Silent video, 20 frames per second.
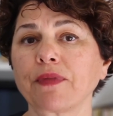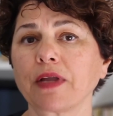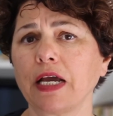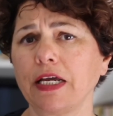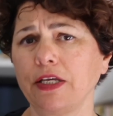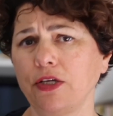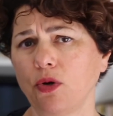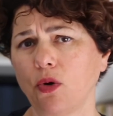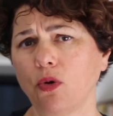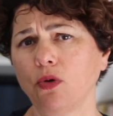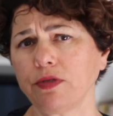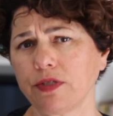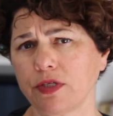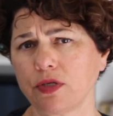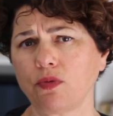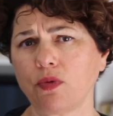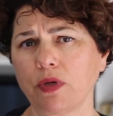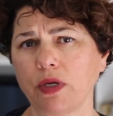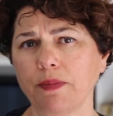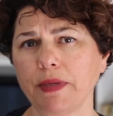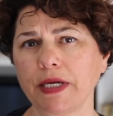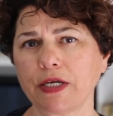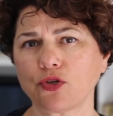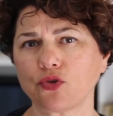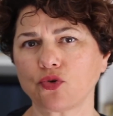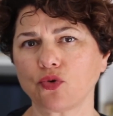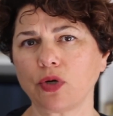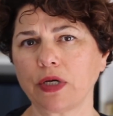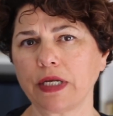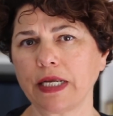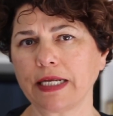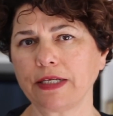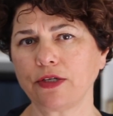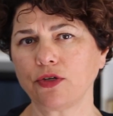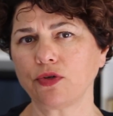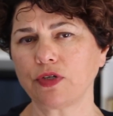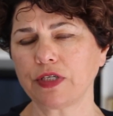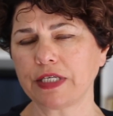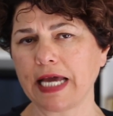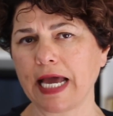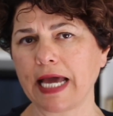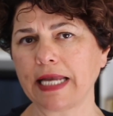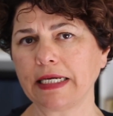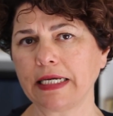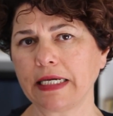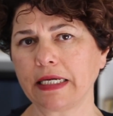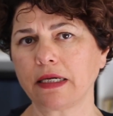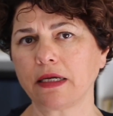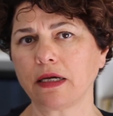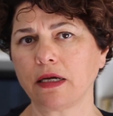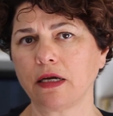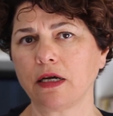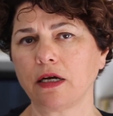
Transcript: and you also want to make sure that your tanning